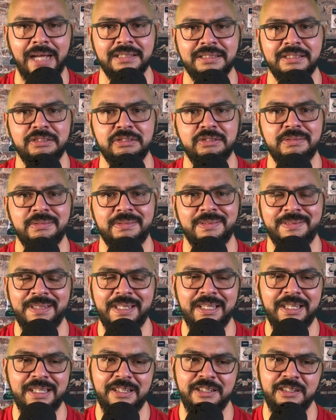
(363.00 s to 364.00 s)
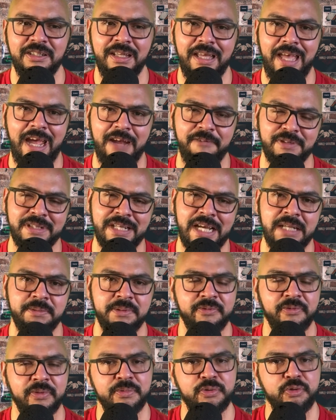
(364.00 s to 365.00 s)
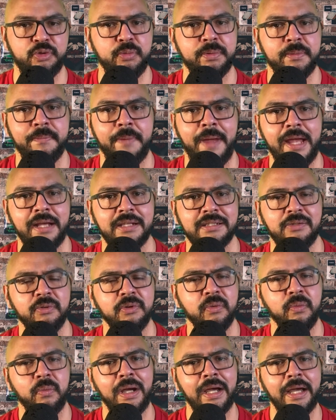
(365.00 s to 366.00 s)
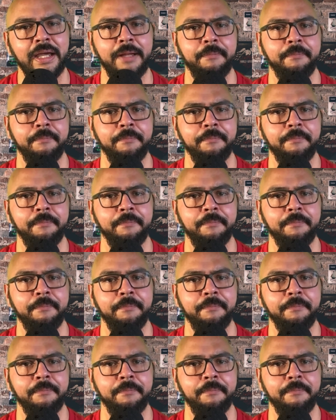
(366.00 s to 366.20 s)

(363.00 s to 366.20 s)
and advertisements from super PACs? I wonder why.